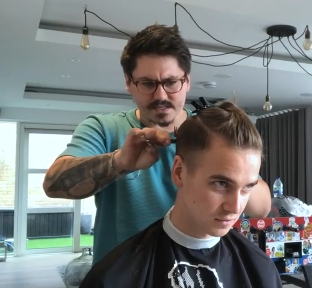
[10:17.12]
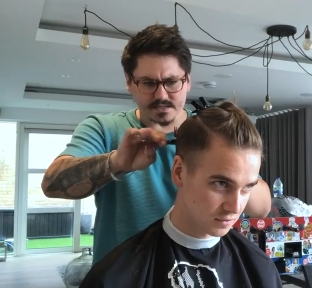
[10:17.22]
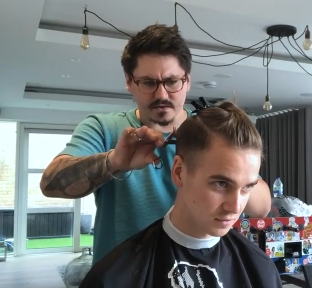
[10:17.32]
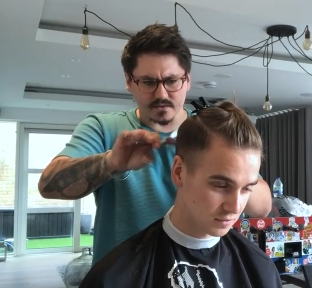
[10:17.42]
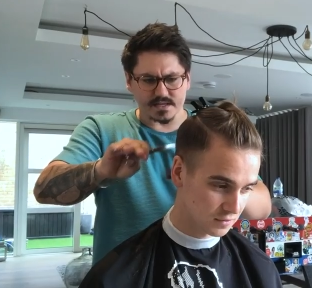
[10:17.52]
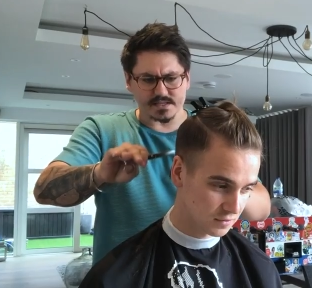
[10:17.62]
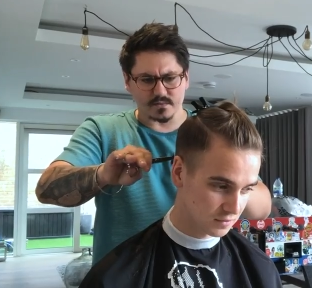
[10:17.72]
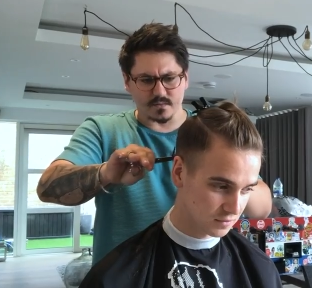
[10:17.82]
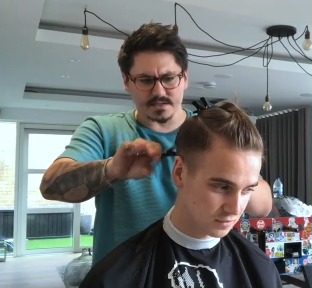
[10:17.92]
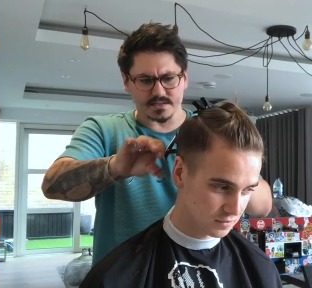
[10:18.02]
Speaker 1: these are not.
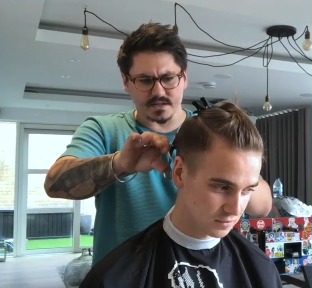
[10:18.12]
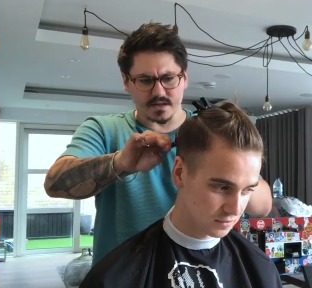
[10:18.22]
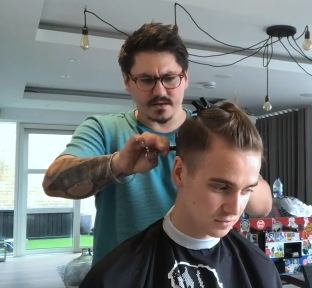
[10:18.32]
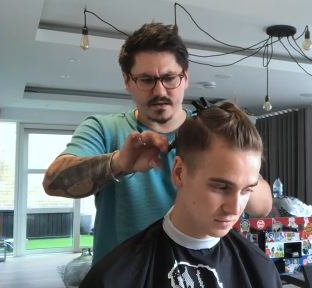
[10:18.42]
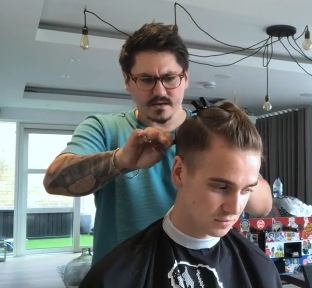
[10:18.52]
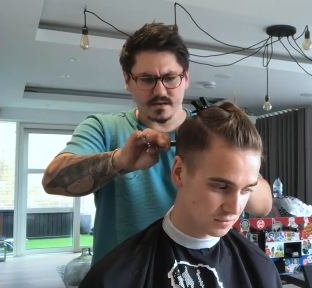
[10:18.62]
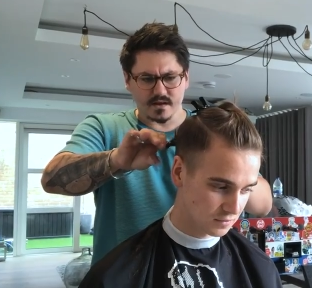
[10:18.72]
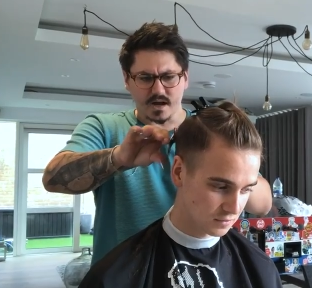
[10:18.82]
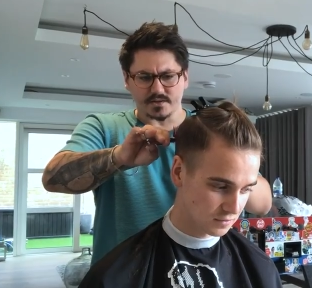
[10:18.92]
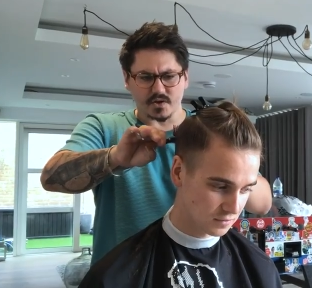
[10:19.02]
These are the ones that
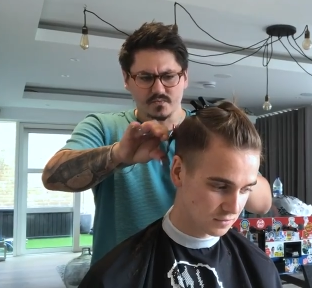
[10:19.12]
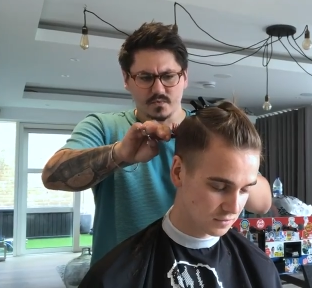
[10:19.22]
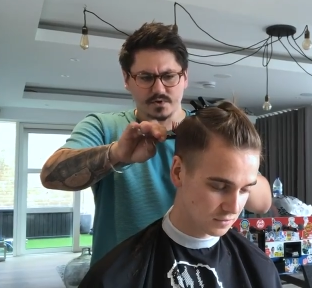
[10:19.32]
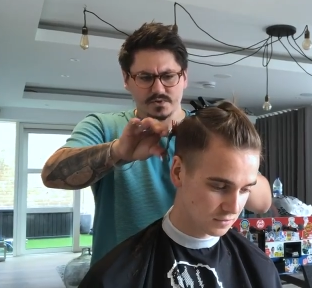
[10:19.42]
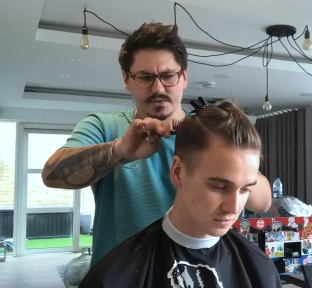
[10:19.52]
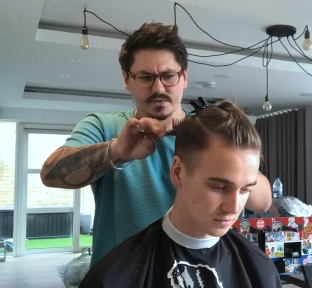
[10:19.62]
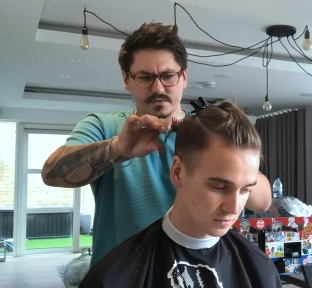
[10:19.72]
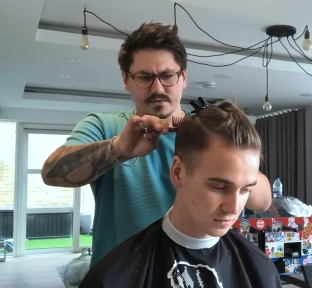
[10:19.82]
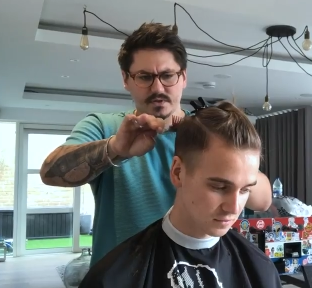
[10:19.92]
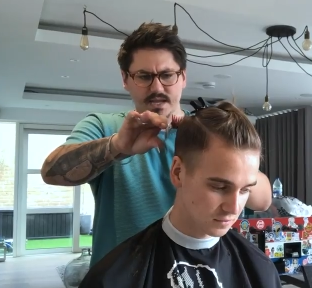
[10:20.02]
I don't want
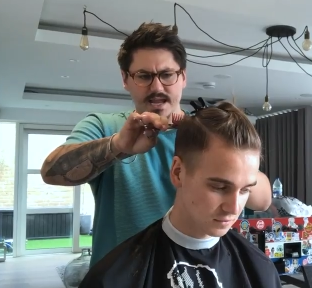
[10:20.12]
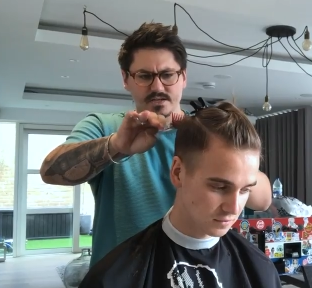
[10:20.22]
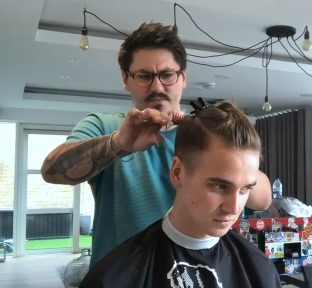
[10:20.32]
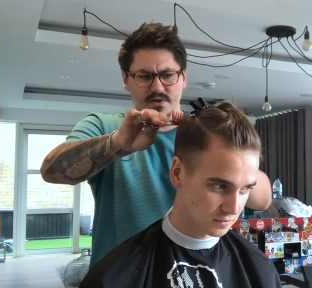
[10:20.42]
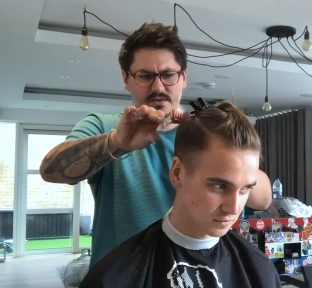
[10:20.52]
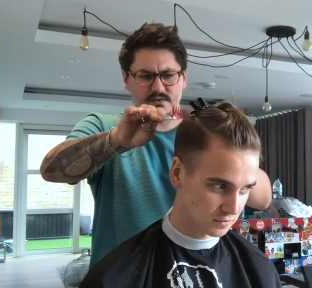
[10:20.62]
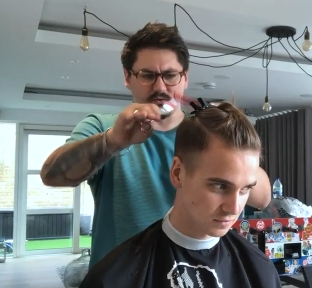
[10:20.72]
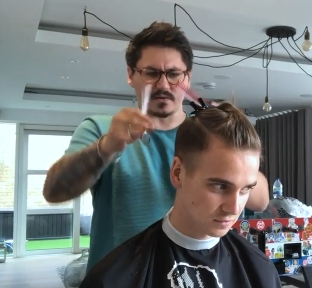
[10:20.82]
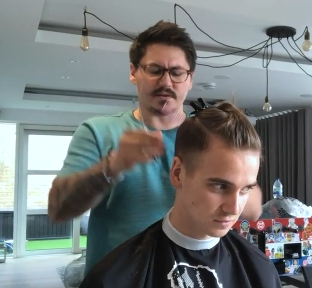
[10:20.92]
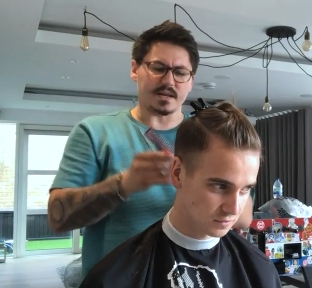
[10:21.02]
to catch my
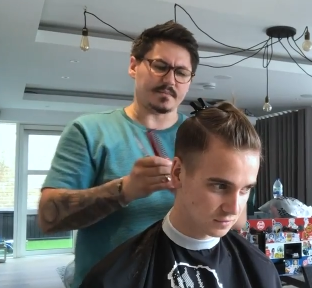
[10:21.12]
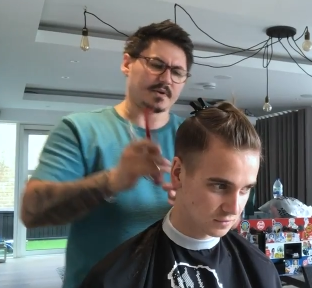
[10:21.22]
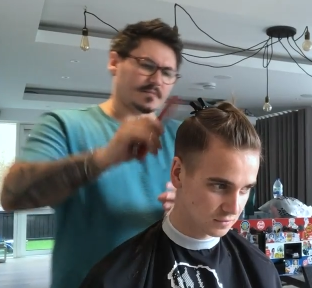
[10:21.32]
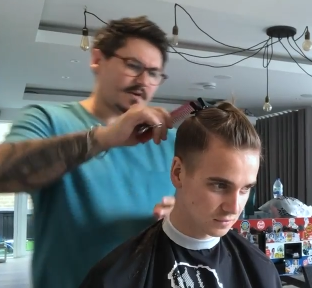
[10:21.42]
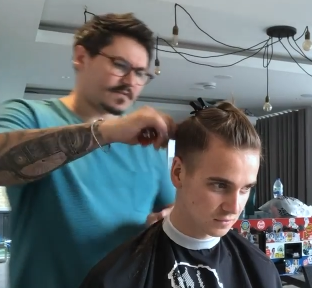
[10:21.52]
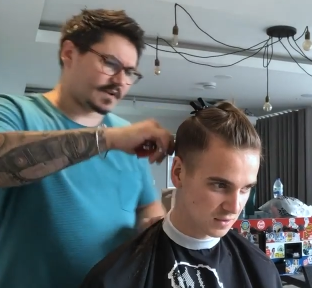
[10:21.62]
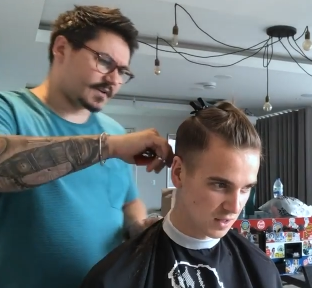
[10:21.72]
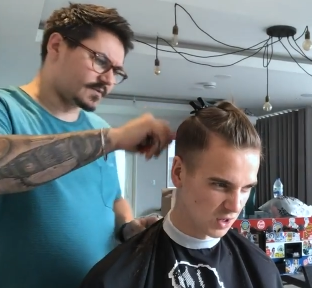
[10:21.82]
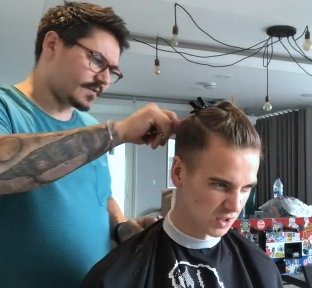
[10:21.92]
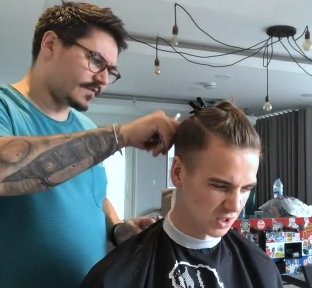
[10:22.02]
or nick my
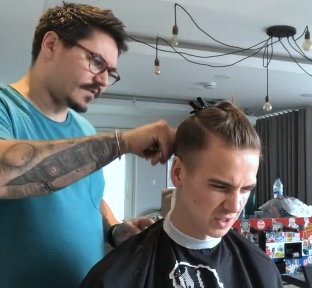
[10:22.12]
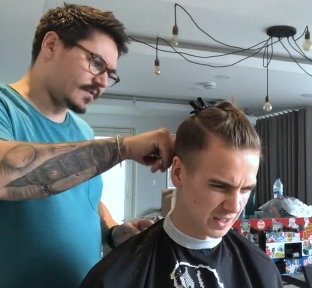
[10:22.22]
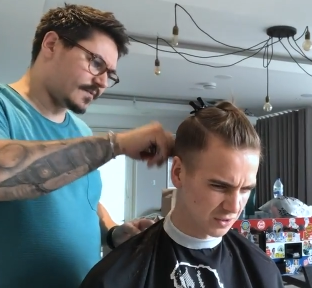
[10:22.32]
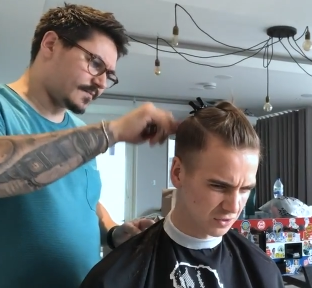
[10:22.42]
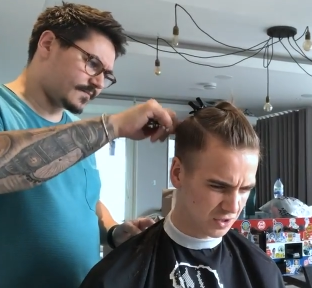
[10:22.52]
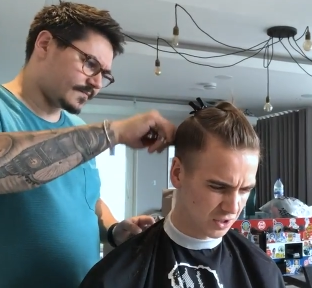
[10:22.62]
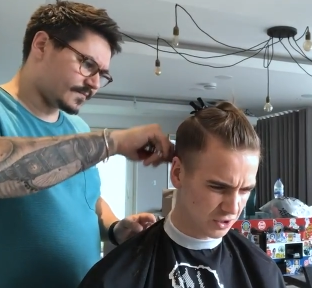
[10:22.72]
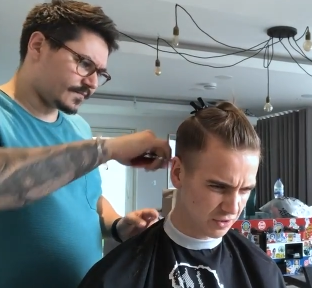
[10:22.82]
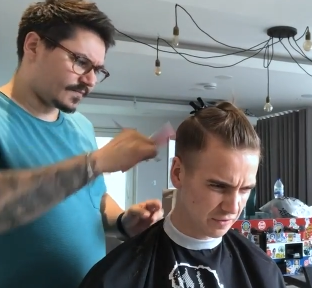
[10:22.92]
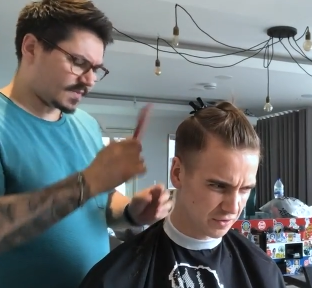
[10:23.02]
fingers with. Oh
Speaker 2: yeah, cause it just
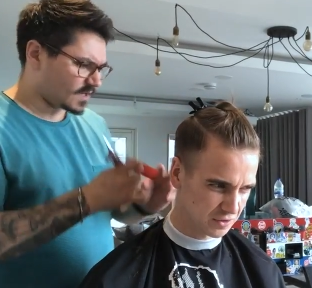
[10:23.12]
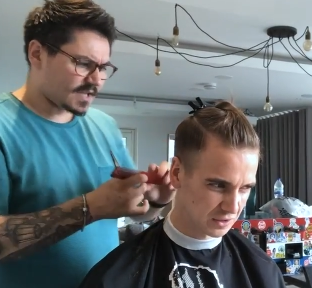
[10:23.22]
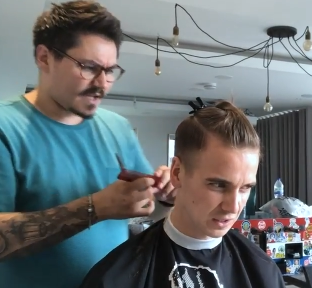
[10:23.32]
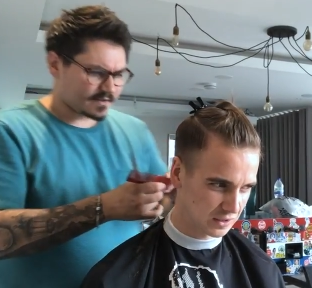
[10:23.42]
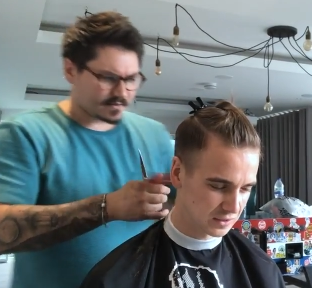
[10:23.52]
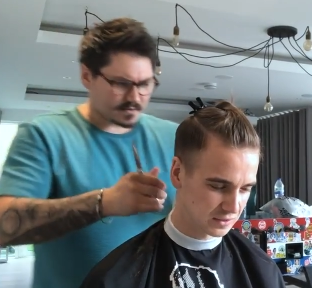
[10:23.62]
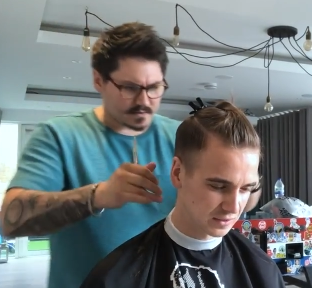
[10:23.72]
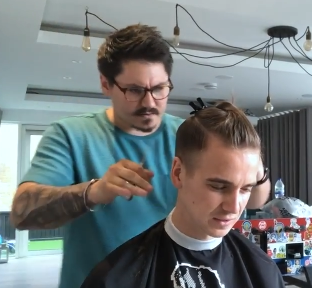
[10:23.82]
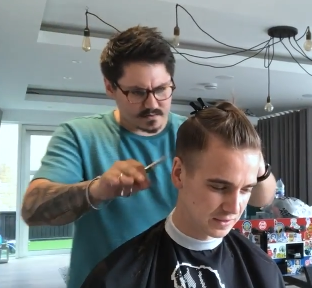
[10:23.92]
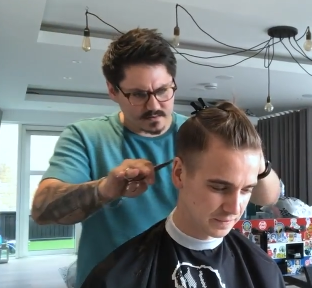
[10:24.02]
cut straight through. Ugh. Yeah.
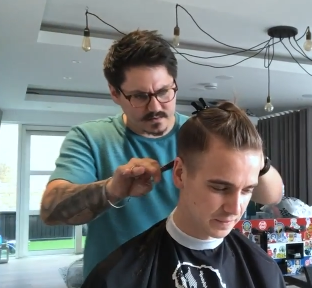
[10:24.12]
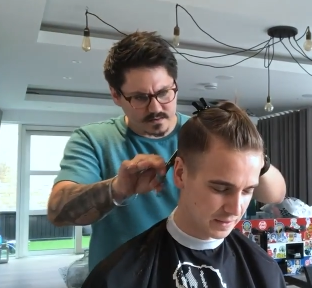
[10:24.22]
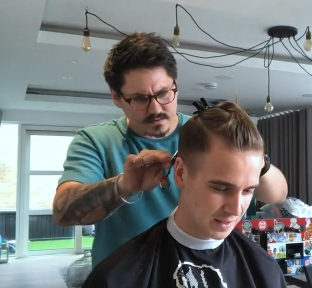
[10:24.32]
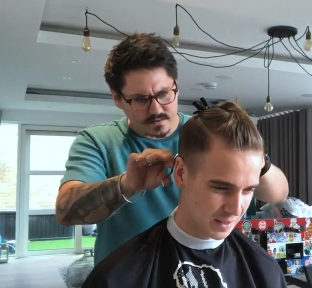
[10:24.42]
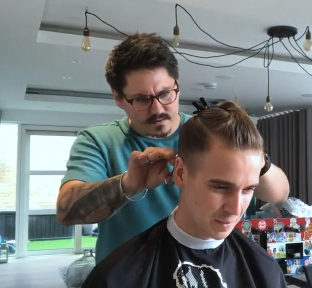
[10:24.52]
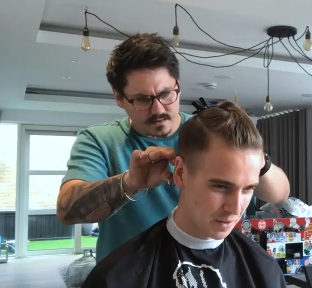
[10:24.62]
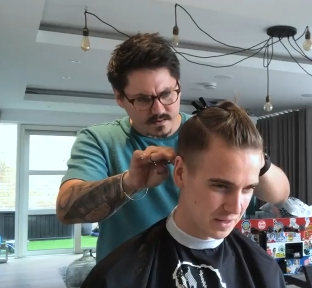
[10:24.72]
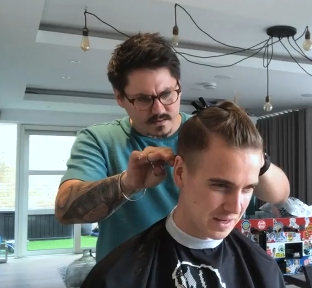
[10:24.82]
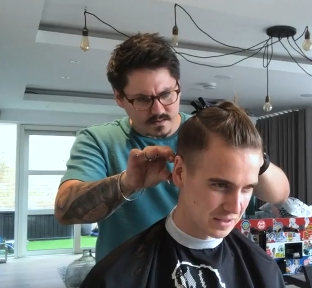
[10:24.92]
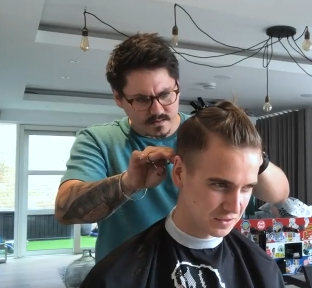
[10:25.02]
I mean,
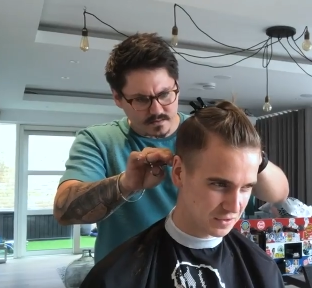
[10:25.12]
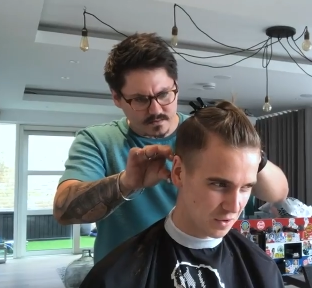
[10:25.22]
my knees